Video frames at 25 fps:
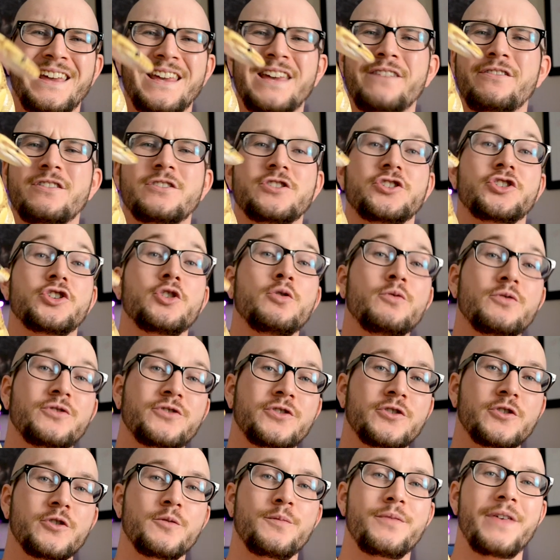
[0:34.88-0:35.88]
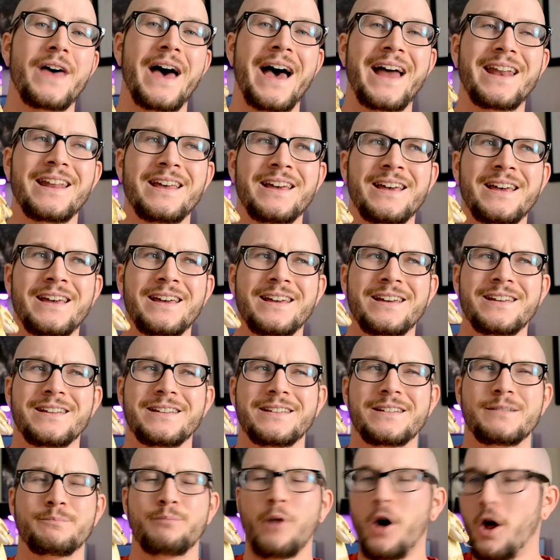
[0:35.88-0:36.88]
even YouTube that
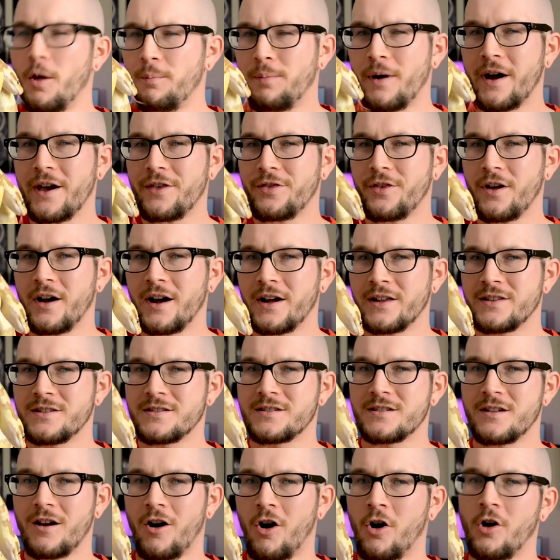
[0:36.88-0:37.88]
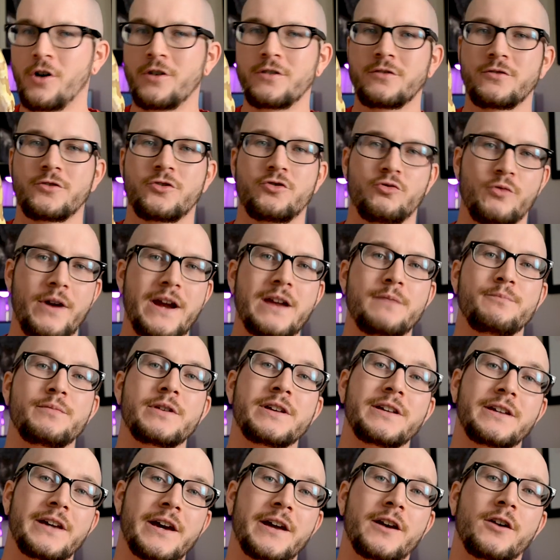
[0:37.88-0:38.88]
ball pythons aren't great
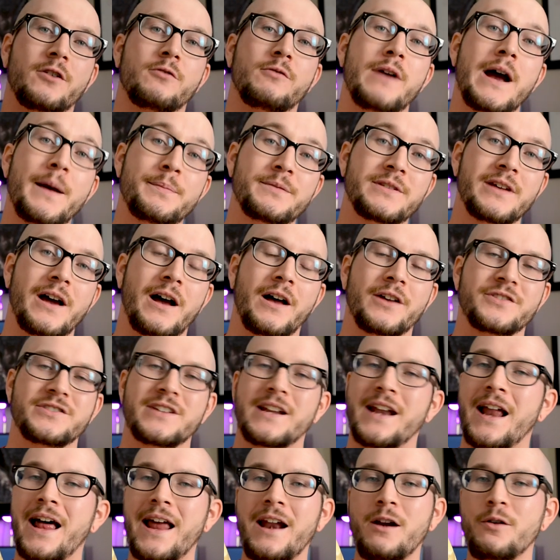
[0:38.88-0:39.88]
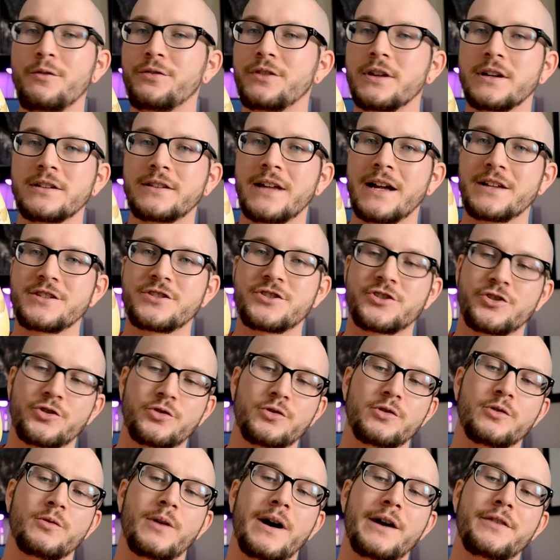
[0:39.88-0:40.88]
beginner reptiles, and I don't think that's
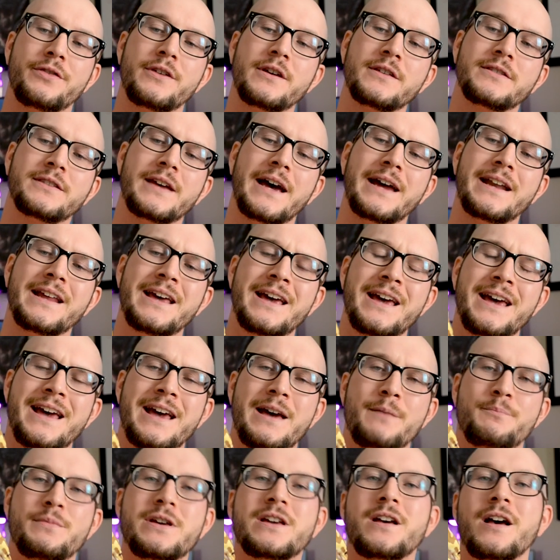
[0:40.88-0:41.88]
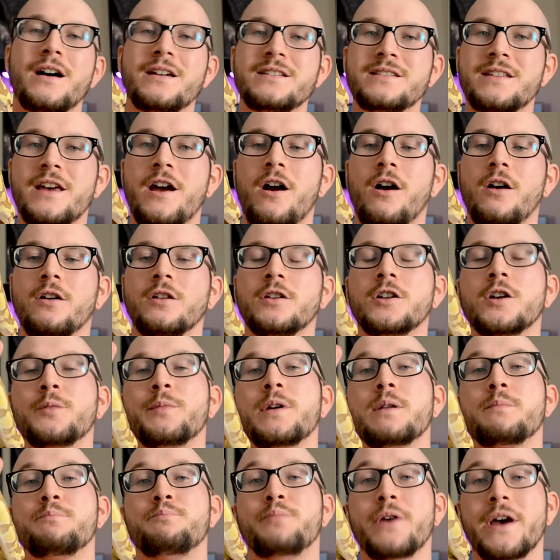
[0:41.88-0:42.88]
true. I think that because they are a little
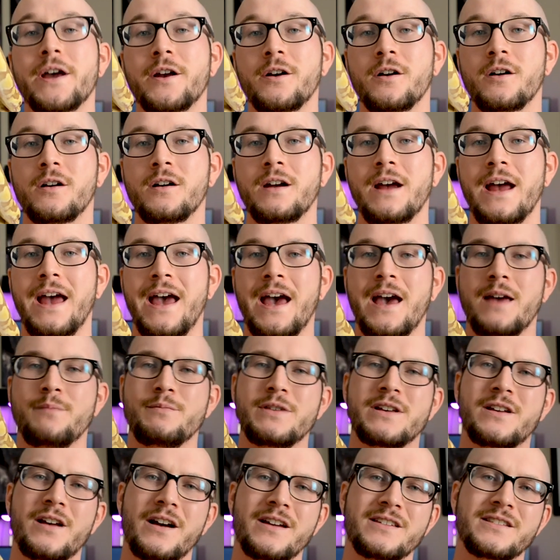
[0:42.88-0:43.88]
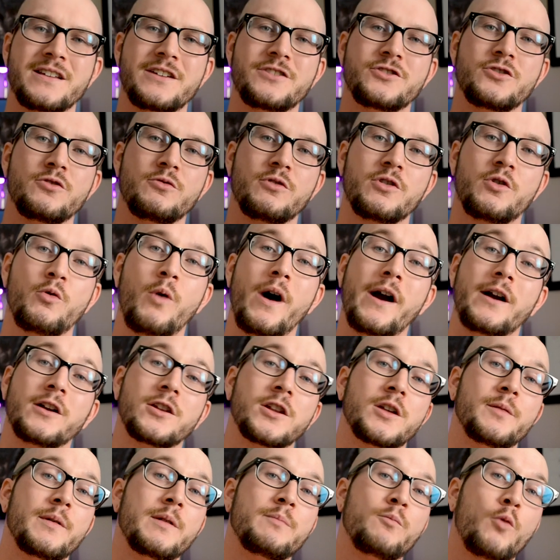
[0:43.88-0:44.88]
bit bigger and because they do require a
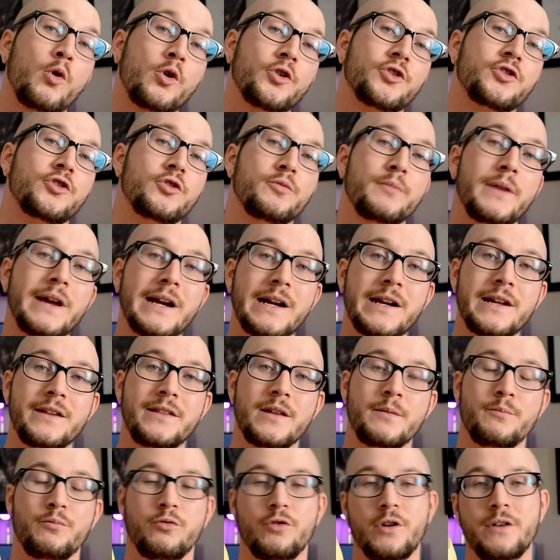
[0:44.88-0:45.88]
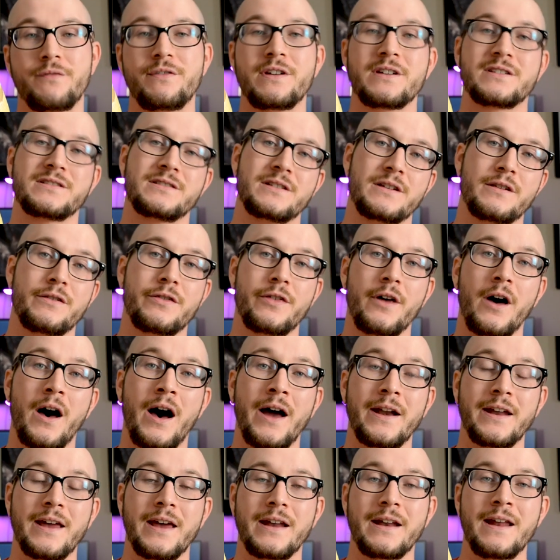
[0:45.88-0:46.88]
little bit more humidity than previously
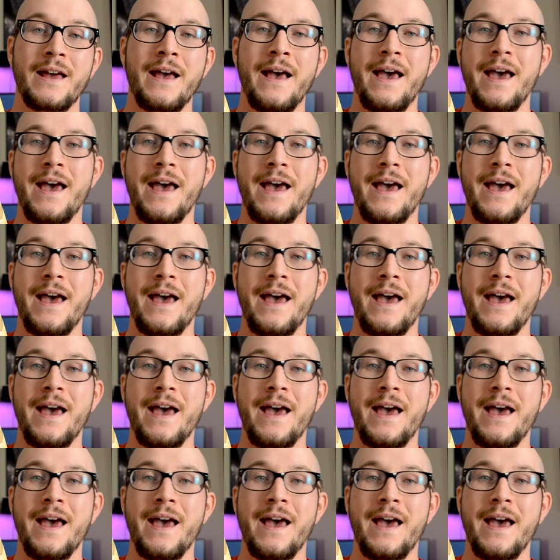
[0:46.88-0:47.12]
thought, and